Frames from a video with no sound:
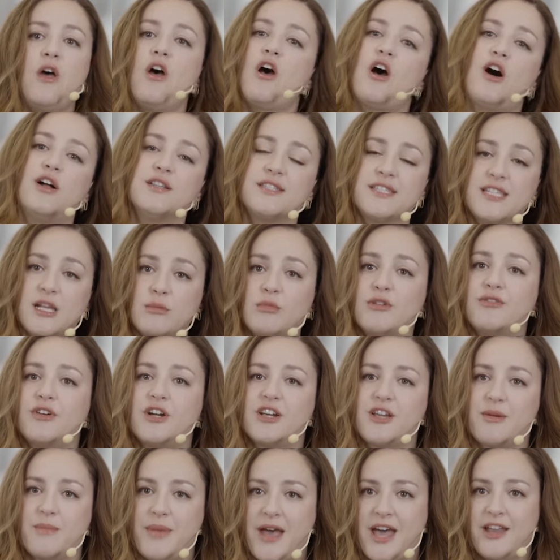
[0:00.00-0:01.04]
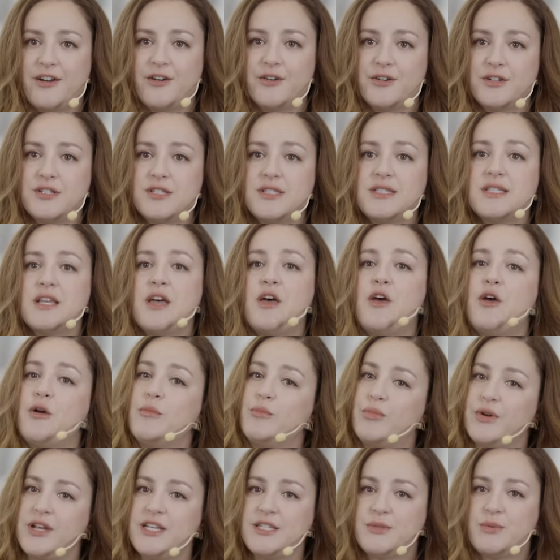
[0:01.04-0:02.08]
On some of our competitors,
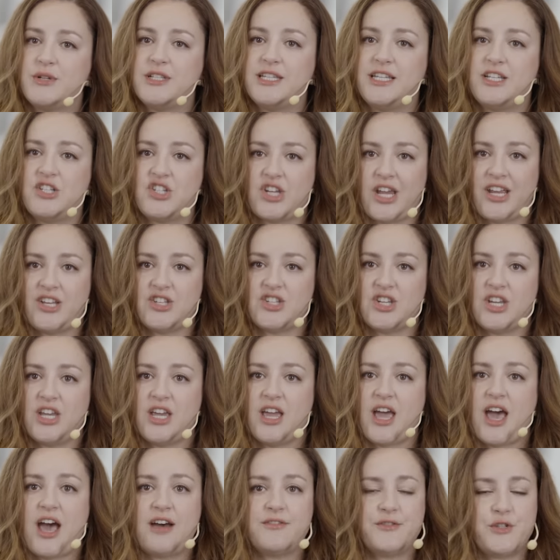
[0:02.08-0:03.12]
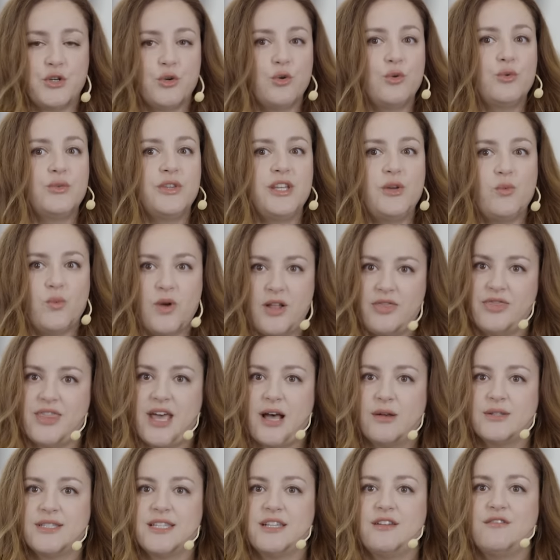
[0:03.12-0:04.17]
brakes will need changing after only
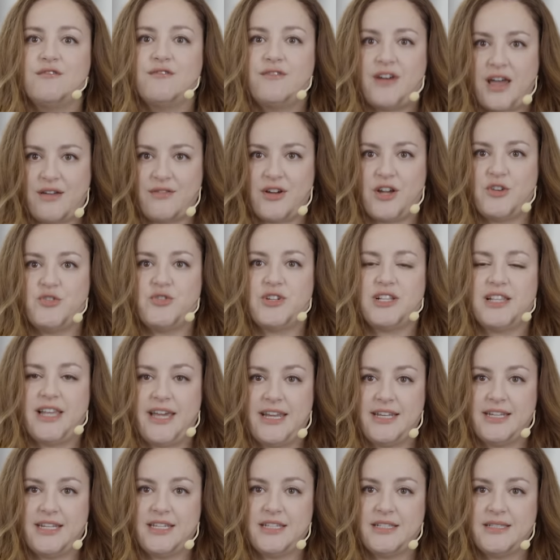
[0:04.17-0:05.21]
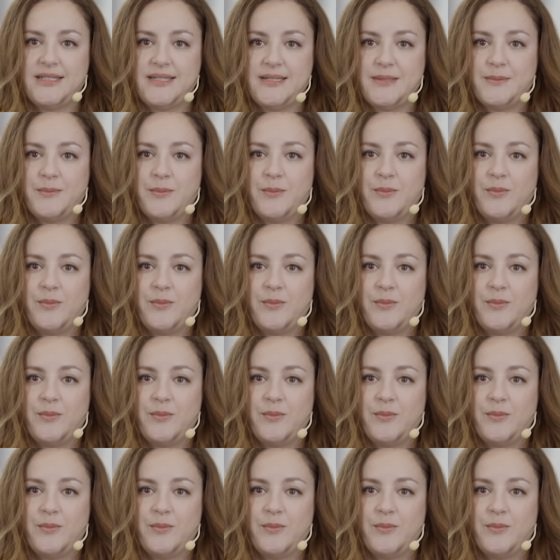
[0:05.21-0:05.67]
1,500 landings.